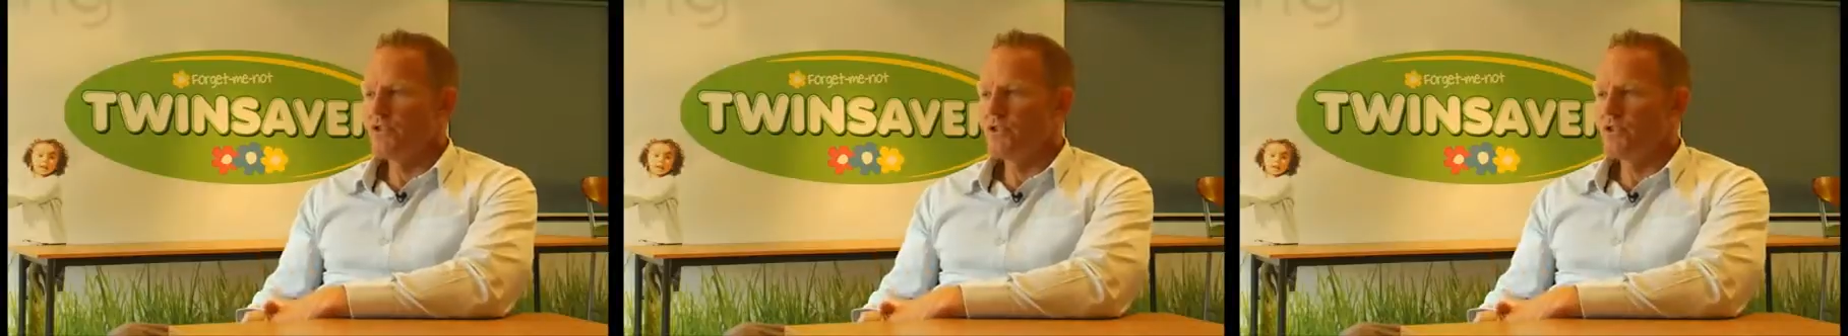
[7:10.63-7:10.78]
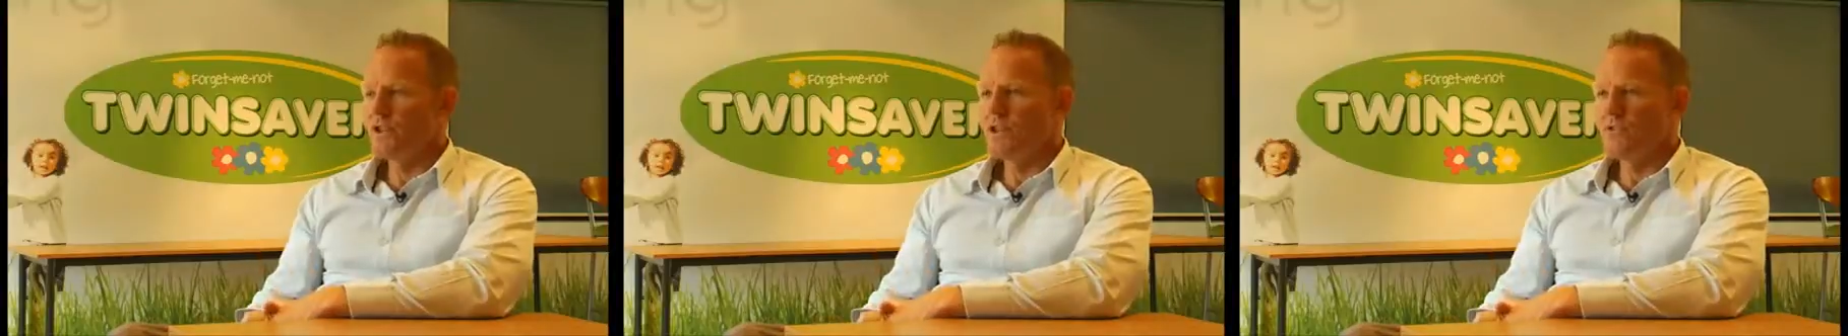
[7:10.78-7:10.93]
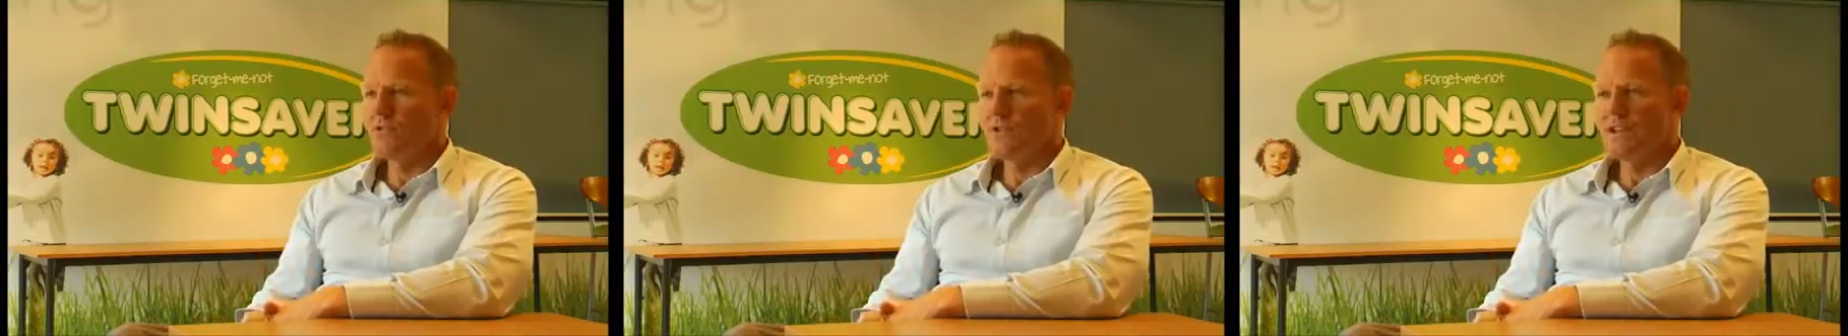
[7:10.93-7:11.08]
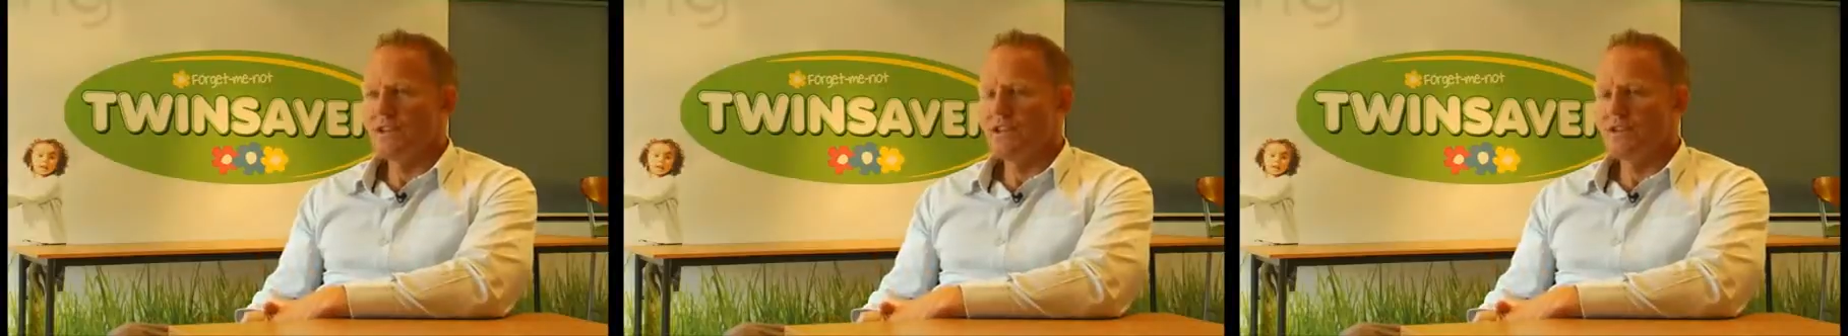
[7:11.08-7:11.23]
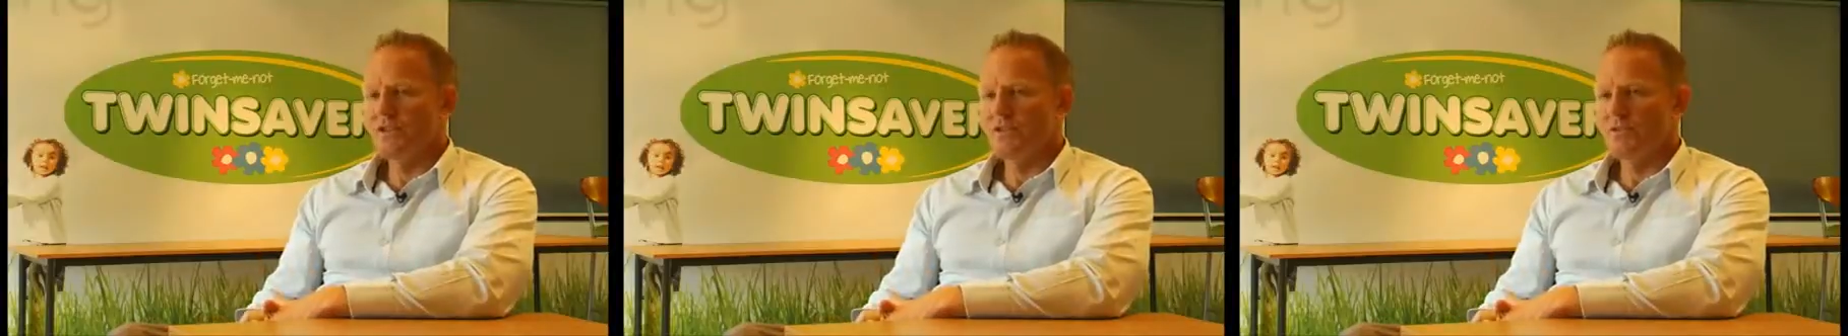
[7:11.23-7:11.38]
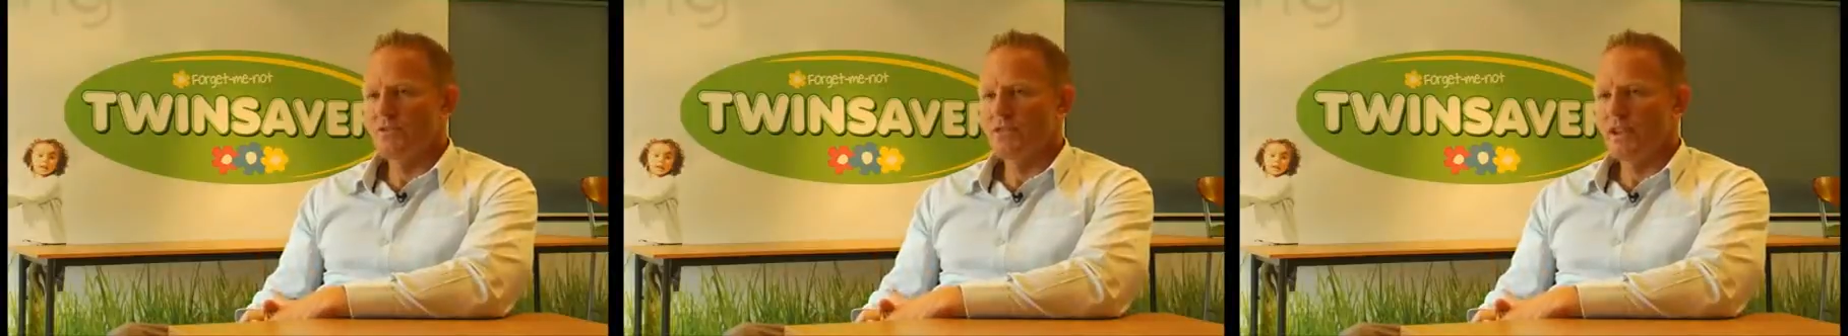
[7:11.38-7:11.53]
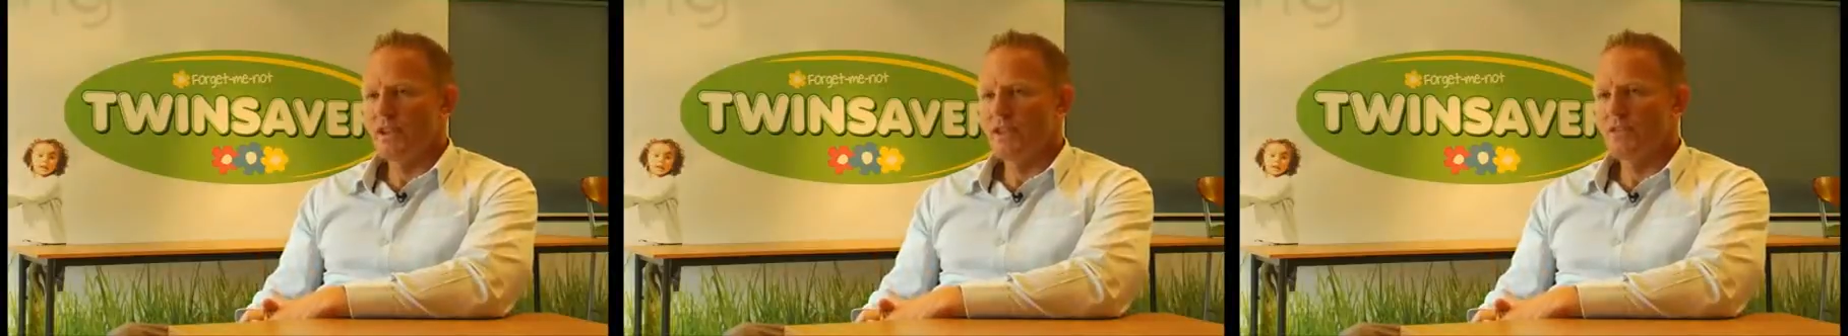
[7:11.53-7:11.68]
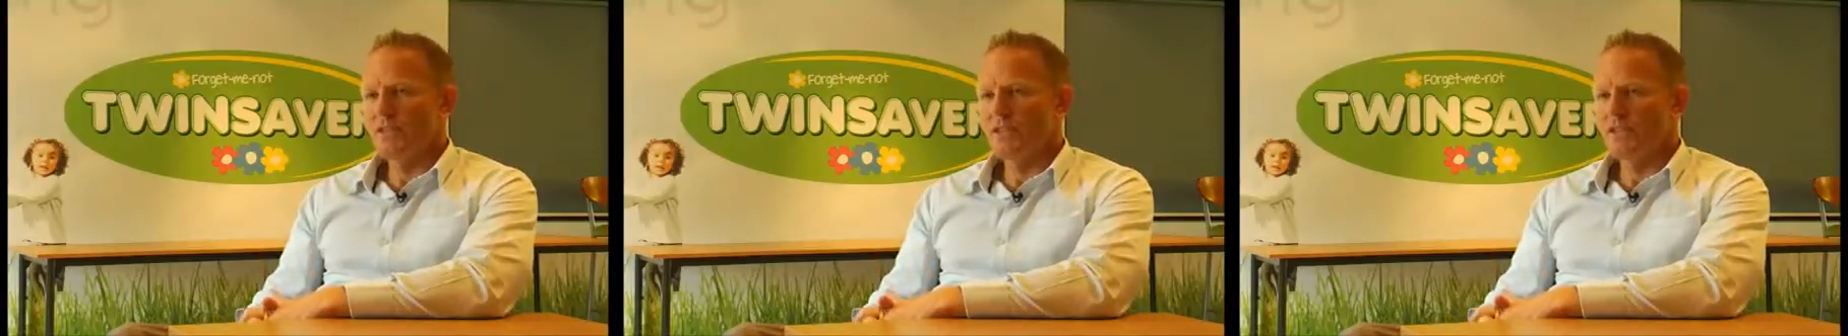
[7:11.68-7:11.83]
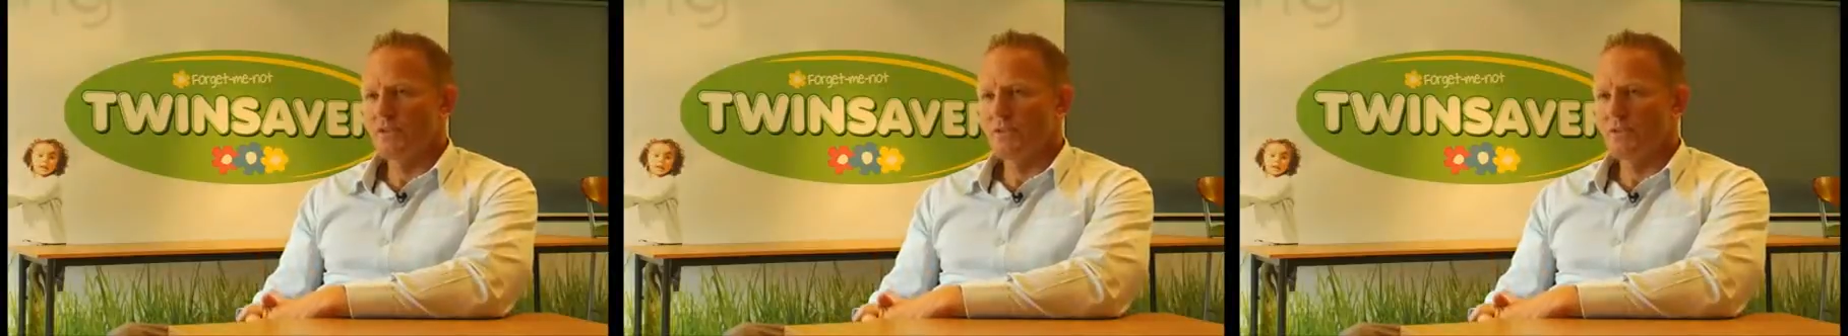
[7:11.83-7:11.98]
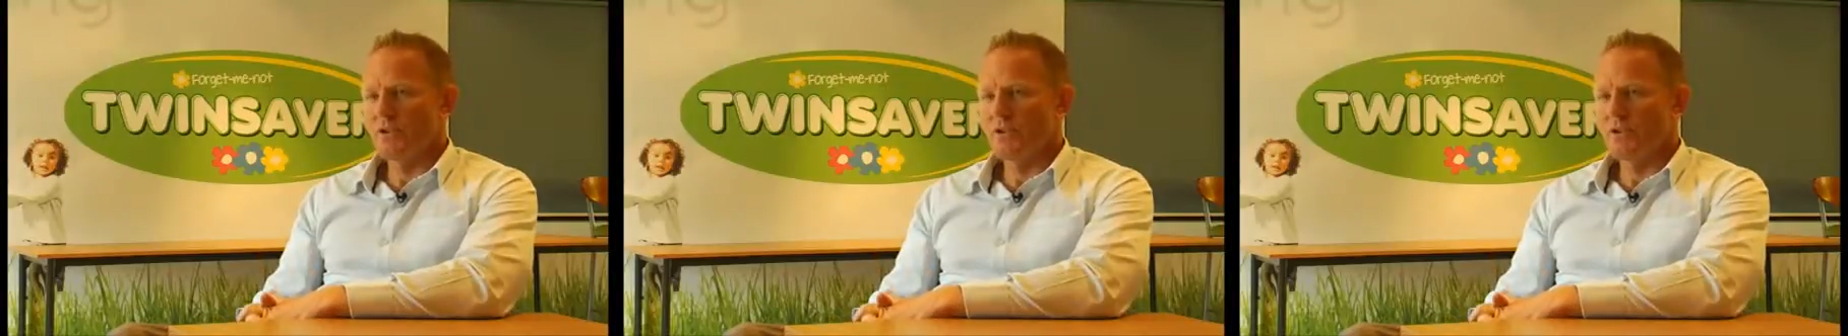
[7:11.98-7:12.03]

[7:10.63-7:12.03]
you can really sort of make things